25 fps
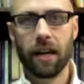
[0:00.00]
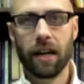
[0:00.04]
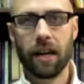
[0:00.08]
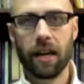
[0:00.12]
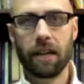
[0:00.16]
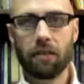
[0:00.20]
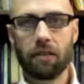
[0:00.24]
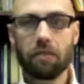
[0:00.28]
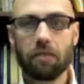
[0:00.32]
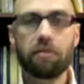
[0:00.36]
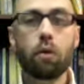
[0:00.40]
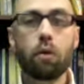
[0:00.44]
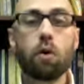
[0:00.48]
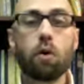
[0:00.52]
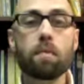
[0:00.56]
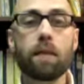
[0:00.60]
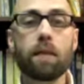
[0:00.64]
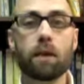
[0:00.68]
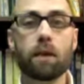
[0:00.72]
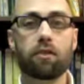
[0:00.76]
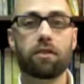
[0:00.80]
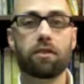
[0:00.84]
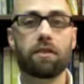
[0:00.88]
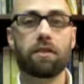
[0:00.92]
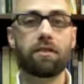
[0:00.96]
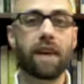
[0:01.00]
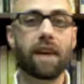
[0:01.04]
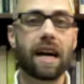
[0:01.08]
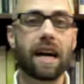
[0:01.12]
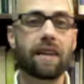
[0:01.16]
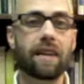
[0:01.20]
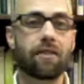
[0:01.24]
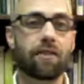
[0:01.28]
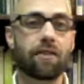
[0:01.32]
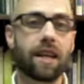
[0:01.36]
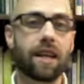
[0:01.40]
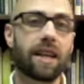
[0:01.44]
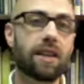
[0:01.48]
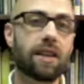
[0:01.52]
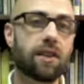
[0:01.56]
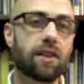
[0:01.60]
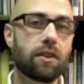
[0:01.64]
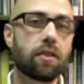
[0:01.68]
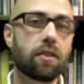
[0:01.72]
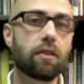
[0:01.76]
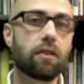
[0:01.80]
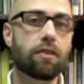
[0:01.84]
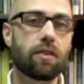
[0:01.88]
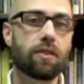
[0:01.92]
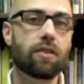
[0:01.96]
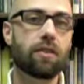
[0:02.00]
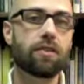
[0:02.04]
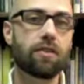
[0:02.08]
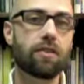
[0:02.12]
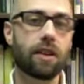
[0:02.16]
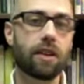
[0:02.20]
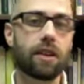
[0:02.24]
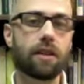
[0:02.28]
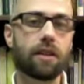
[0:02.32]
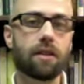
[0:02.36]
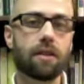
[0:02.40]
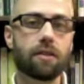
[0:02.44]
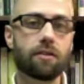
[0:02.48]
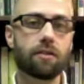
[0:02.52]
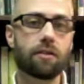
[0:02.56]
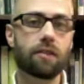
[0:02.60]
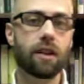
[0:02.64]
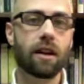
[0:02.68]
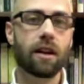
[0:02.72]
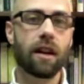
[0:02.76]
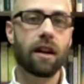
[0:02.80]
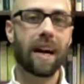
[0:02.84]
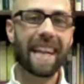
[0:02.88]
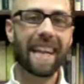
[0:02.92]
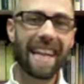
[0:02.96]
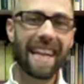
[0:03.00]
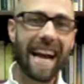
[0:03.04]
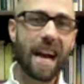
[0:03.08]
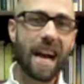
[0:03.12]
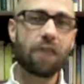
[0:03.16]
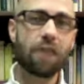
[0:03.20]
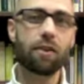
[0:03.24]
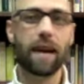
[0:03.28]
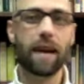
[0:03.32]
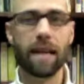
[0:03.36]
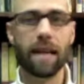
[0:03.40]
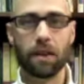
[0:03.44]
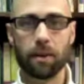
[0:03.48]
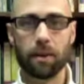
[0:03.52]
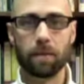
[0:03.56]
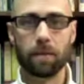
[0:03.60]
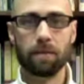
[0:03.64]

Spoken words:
And the foremost device that he uses is a narrator.